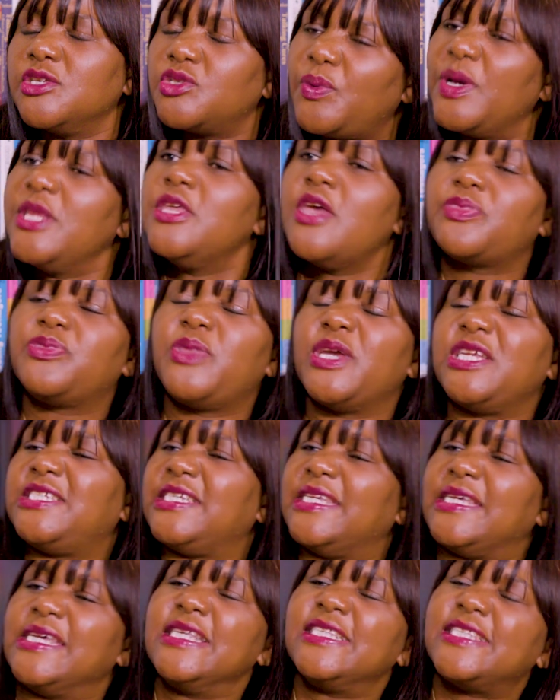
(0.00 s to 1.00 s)
So when you're
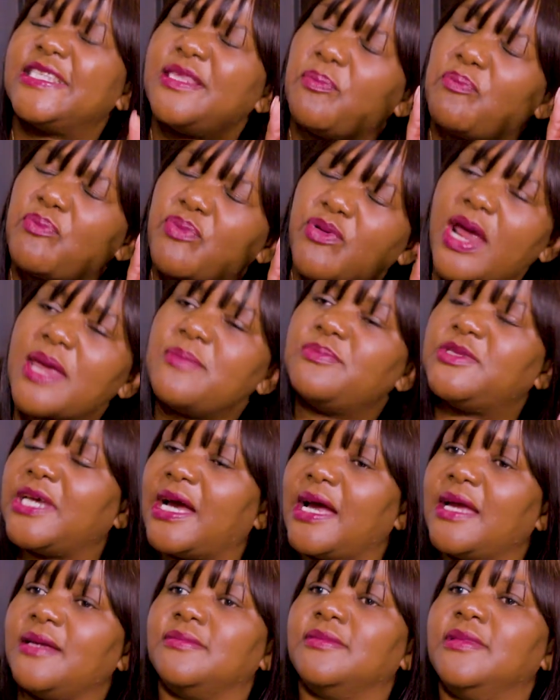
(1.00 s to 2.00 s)
30, it's the prime
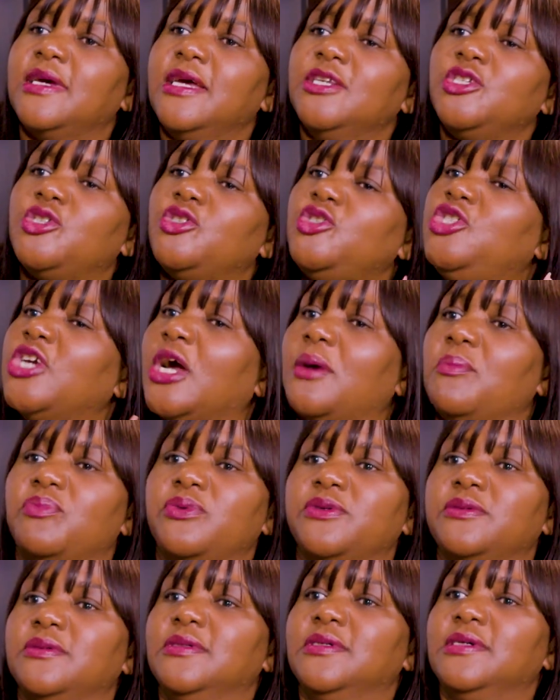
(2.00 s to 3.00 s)
time to
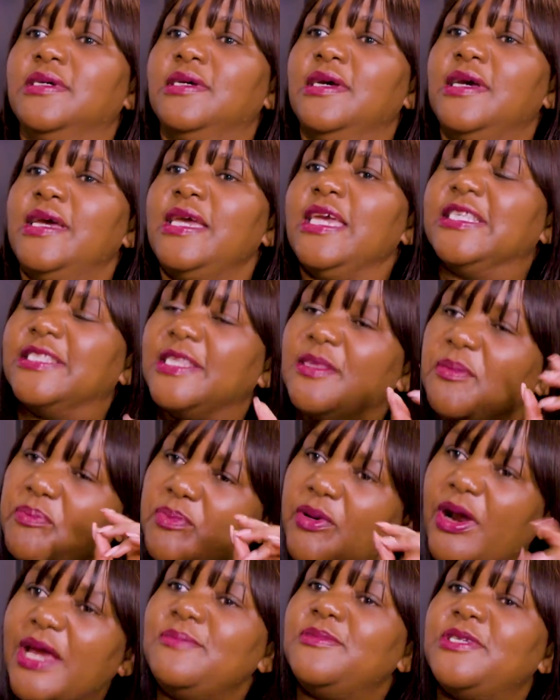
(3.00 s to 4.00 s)
jump. It's the
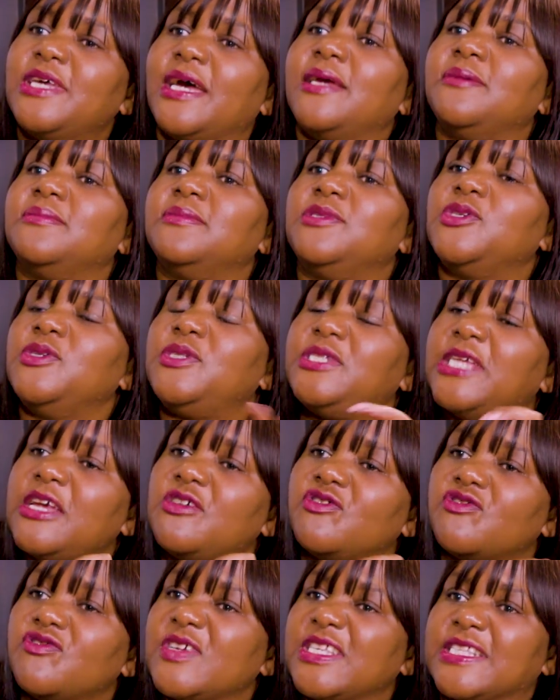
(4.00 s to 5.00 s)
prime time to
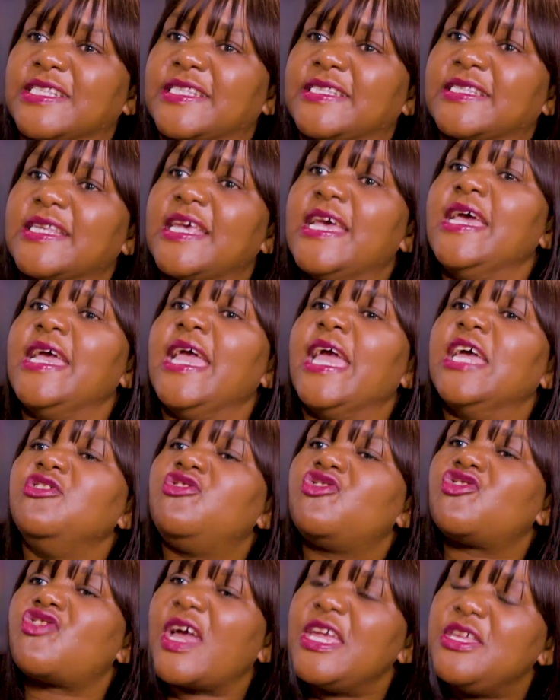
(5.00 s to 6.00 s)
take risks
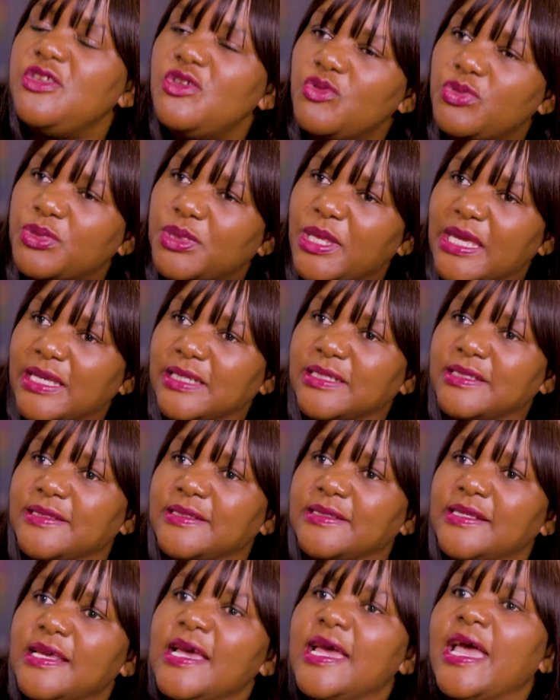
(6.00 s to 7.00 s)
and try new
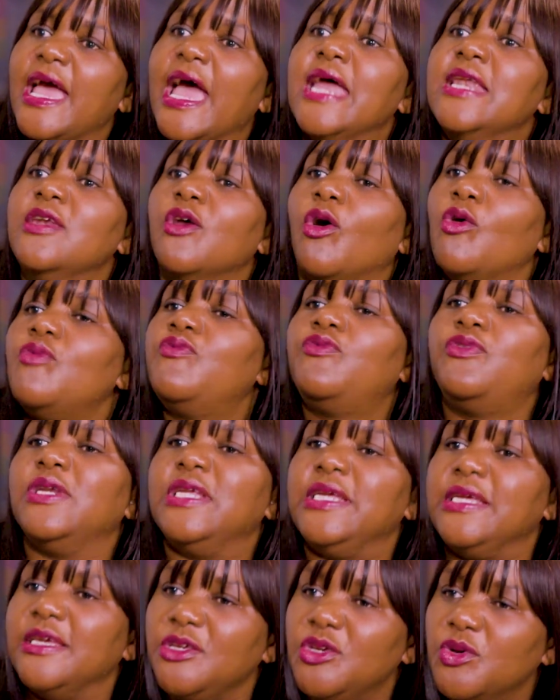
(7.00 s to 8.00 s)
things. And
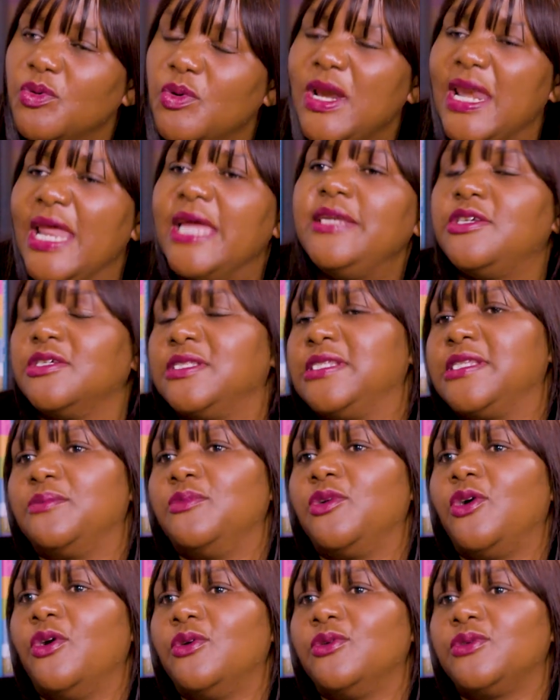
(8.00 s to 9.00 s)
hopefully you will land on
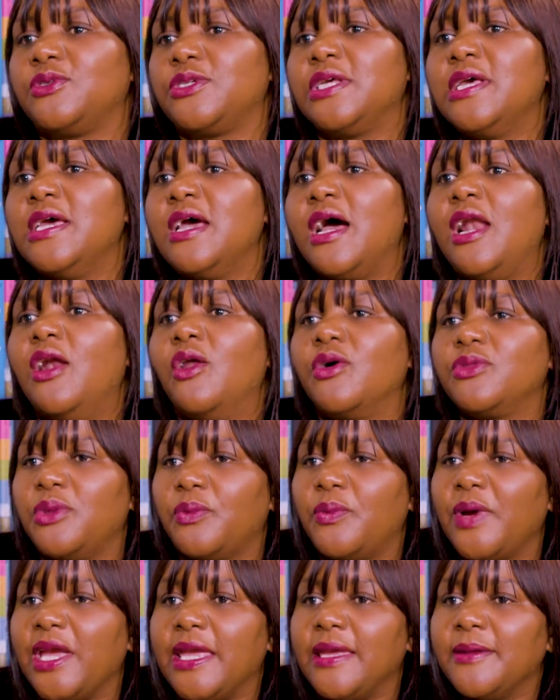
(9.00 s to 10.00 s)
some gold along the
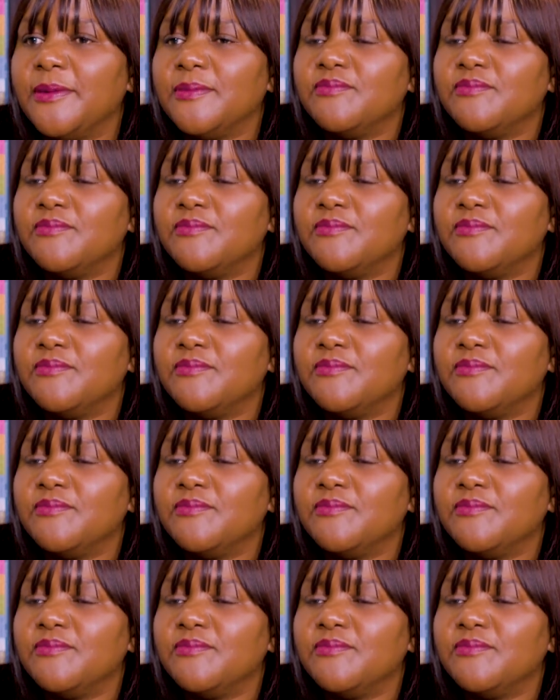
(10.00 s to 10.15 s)
way.